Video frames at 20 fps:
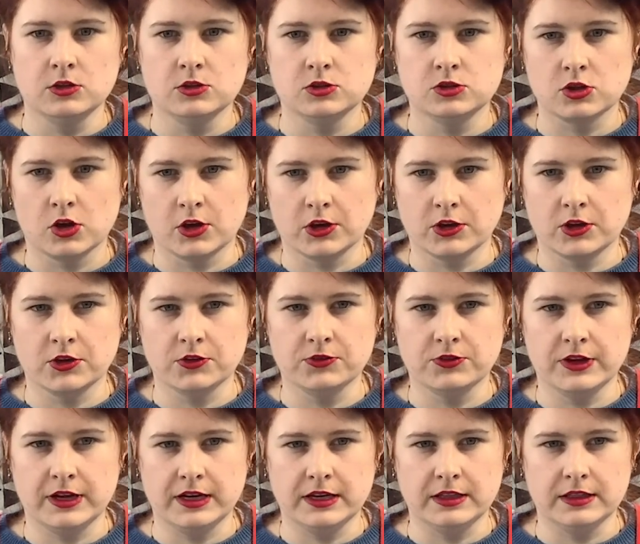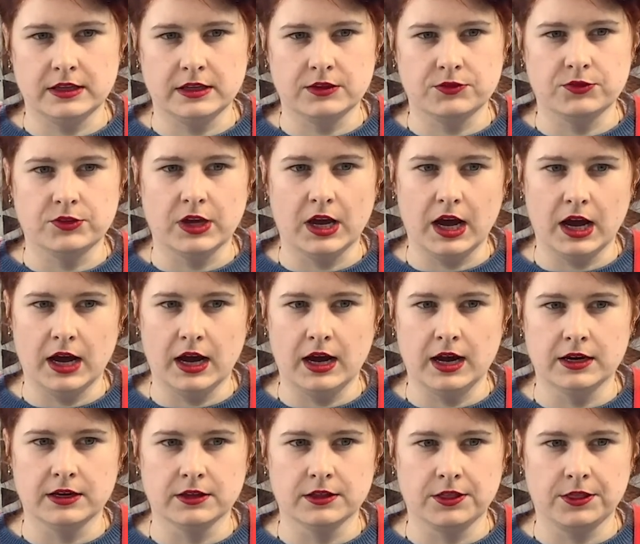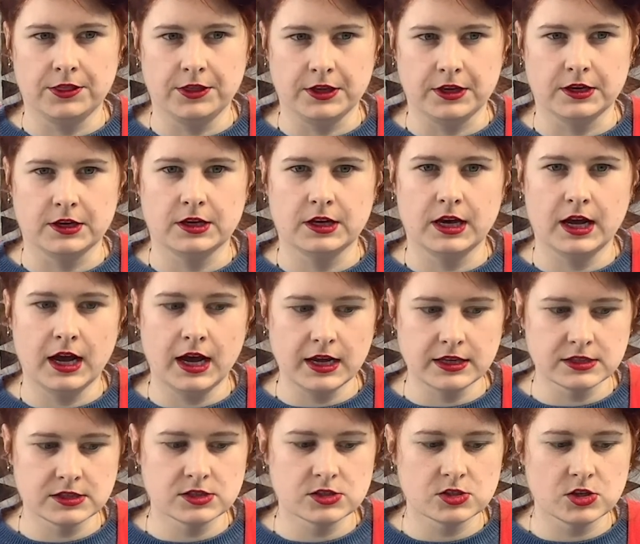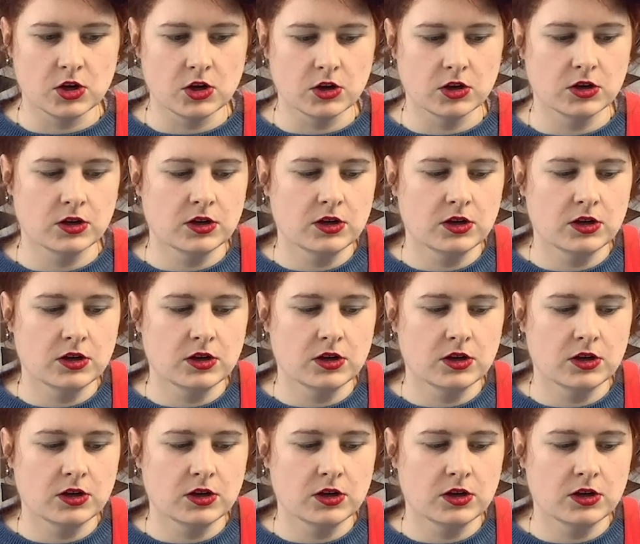Don't go for anything if you're hard, thick cardstock.